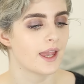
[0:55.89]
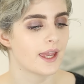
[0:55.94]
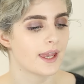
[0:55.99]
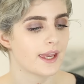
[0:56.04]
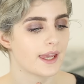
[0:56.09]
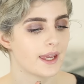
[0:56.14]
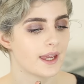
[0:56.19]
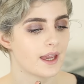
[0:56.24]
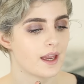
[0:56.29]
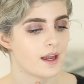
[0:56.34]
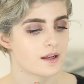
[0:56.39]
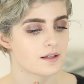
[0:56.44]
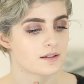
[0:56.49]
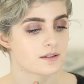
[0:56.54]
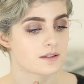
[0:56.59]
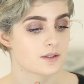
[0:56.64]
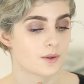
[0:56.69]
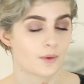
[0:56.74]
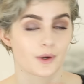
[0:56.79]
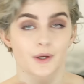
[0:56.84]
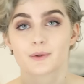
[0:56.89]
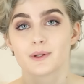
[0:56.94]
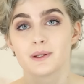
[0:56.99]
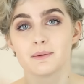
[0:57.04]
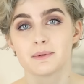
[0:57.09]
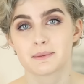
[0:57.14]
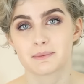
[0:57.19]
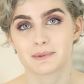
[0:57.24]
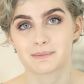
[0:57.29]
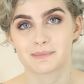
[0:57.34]
and so a
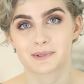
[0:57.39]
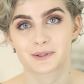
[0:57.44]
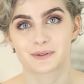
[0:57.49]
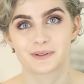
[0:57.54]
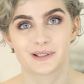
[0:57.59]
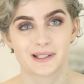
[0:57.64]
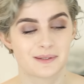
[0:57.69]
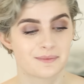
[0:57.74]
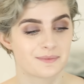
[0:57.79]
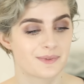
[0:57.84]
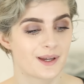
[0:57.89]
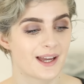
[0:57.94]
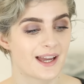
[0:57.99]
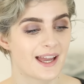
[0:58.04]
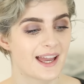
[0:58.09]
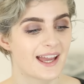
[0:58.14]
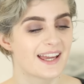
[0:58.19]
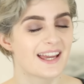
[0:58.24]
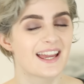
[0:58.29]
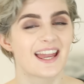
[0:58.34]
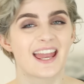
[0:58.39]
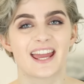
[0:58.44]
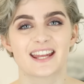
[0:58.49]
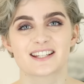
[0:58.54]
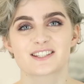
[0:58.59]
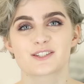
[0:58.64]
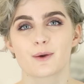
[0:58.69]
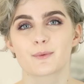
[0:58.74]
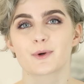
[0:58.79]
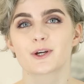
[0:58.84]
creamy BB cream,
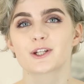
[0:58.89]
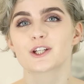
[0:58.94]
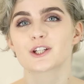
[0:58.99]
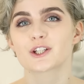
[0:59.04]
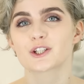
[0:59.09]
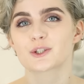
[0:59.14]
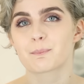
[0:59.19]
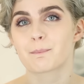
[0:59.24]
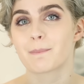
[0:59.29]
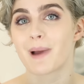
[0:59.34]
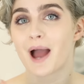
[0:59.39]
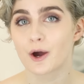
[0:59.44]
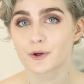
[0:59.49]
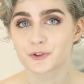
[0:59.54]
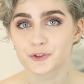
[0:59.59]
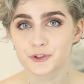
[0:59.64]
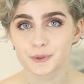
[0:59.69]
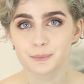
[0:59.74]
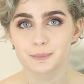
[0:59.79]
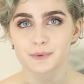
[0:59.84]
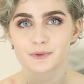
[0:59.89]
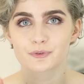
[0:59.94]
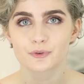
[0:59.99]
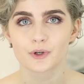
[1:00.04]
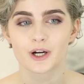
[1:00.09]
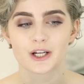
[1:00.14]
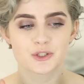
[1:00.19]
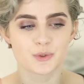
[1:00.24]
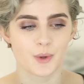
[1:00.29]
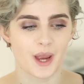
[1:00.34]
and so I'm gonna powder before
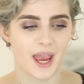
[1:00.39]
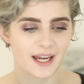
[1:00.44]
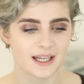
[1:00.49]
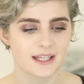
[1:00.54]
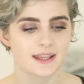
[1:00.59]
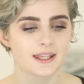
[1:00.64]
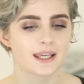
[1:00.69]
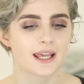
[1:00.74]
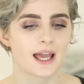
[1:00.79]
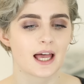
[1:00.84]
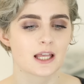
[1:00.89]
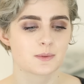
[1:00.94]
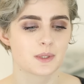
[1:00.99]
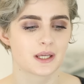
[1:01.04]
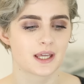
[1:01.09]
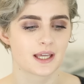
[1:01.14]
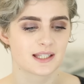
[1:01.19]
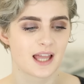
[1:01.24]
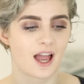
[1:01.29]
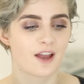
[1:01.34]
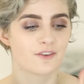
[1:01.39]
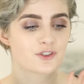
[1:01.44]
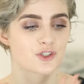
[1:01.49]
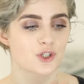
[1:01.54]
I do anything else because I've